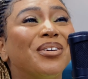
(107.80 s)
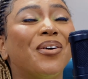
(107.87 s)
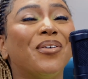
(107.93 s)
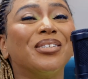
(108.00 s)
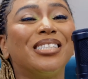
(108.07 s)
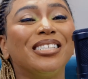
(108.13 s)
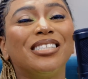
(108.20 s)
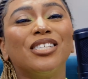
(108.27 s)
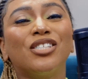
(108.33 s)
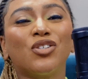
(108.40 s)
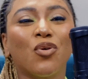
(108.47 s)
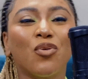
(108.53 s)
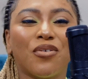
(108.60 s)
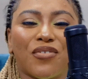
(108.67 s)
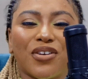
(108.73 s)
Yo, this is
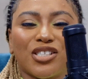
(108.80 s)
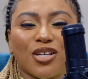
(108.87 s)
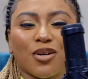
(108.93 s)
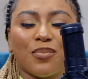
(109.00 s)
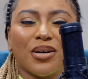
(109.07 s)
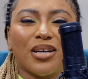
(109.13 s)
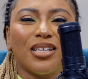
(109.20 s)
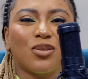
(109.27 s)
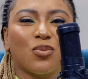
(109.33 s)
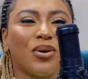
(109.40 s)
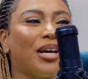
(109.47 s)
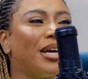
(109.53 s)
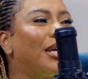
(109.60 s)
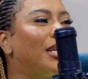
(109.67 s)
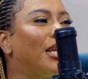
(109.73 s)
so refreshing because
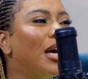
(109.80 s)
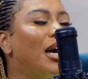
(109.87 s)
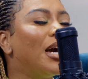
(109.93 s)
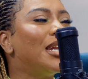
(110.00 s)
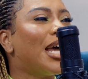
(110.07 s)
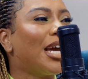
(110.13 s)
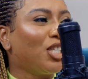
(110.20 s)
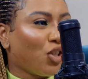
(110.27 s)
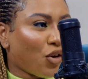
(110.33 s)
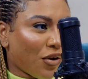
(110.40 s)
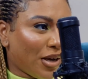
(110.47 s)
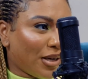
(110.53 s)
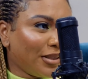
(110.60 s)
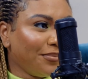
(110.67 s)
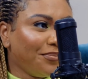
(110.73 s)
we're in
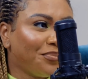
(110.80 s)
Nigeria.